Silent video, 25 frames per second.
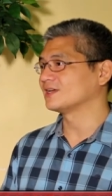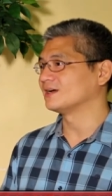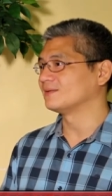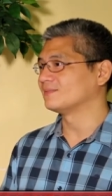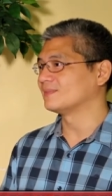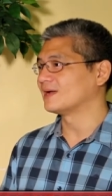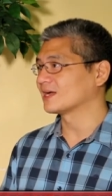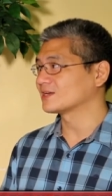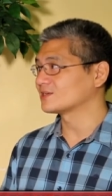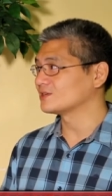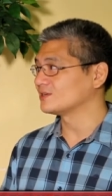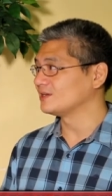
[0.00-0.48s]
Um,
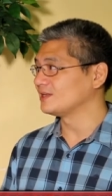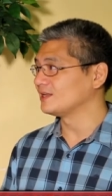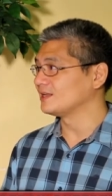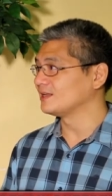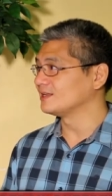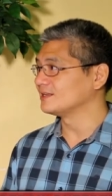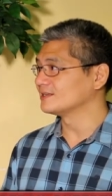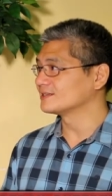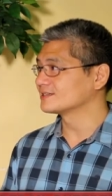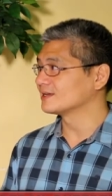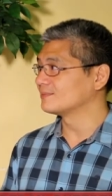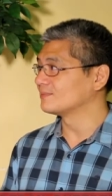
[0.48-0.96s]

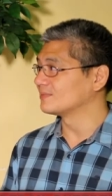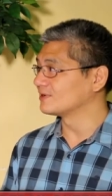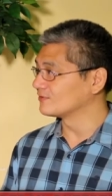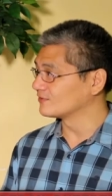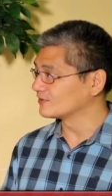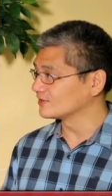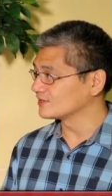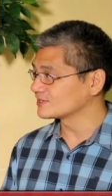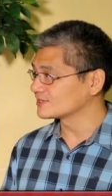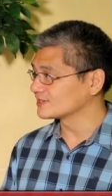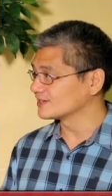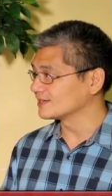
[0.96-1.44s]
actually, some
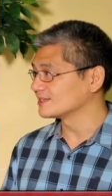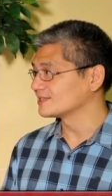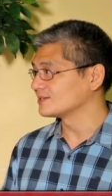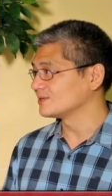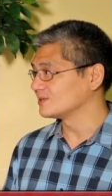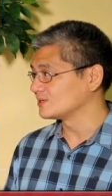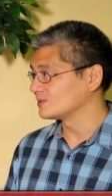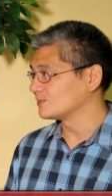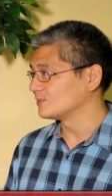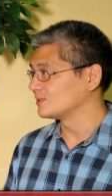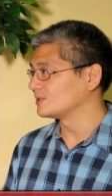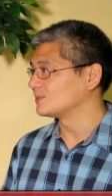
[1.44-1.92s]
reversals,
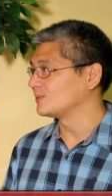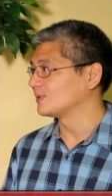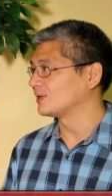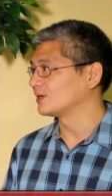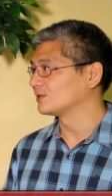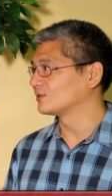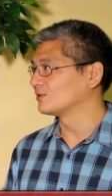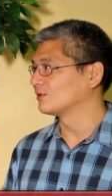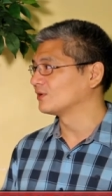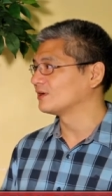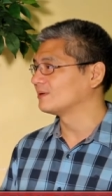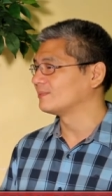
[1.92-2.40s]
which, which we
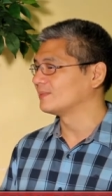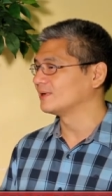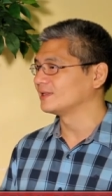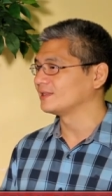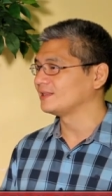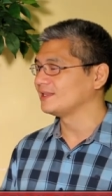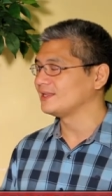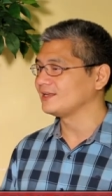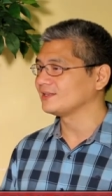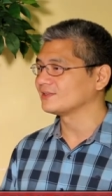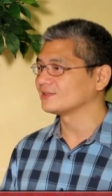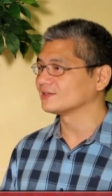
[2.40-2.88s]
can talk about
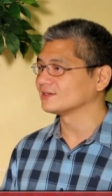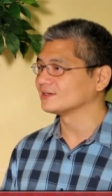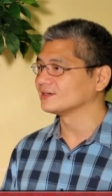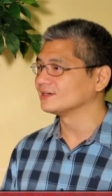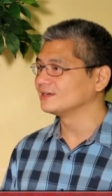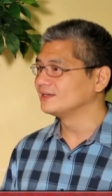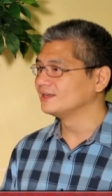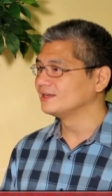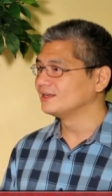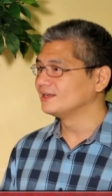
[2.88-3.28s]
later.